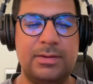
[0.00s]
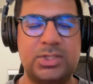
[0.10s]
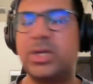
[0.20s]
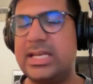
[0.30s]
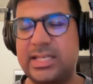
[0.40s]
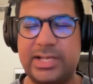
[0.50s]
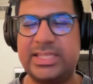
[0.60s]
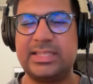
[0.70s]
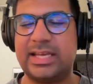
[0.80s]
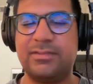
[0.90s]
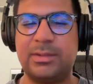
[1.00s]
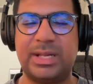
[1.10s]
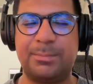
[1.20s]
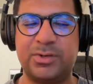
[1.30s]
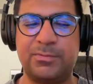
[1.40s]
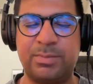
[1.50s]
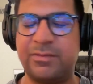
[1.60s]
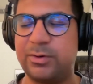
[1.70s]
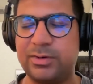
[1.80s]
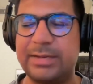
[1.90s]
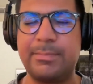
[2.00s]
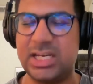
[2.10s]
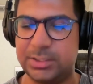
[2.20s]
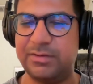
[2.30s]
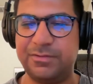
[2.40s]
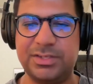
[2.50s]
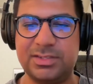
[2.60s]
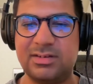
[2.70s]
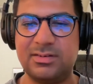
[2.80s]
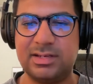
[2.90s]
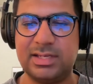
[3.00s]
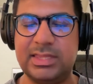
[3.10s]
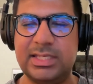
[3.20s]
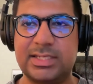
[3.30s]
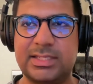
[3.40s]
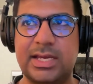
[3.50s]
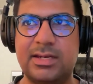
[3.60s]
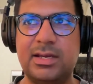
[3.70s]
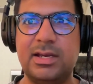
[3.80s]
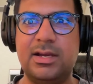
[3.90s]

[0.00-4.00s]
So I think they give them like preferred like management fees and things like that.